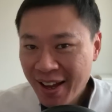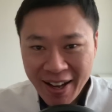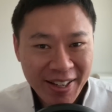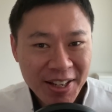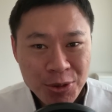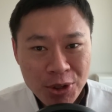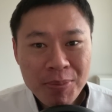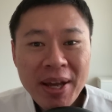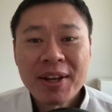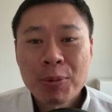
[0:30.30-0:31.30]
Hi guys,
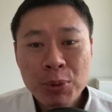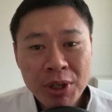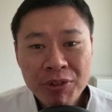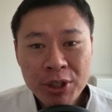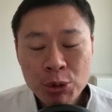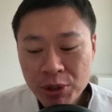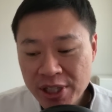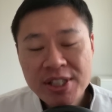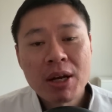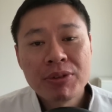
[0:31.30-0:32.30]
welcome back. Without further ado,
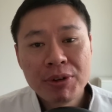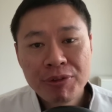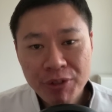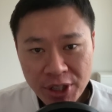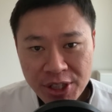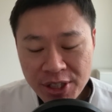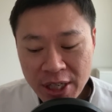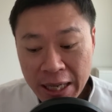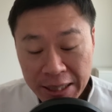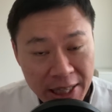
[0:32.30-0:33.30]
let's start with the first
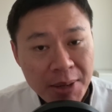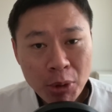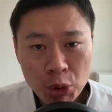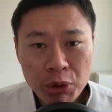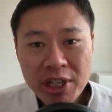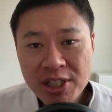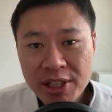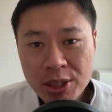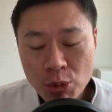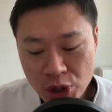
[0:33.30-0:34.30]
name on today's
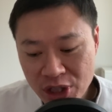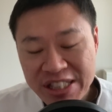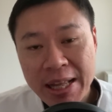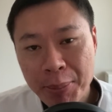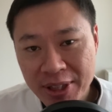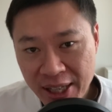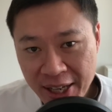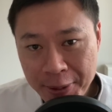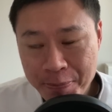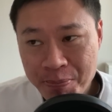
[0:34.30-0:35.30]
list, which is number 10,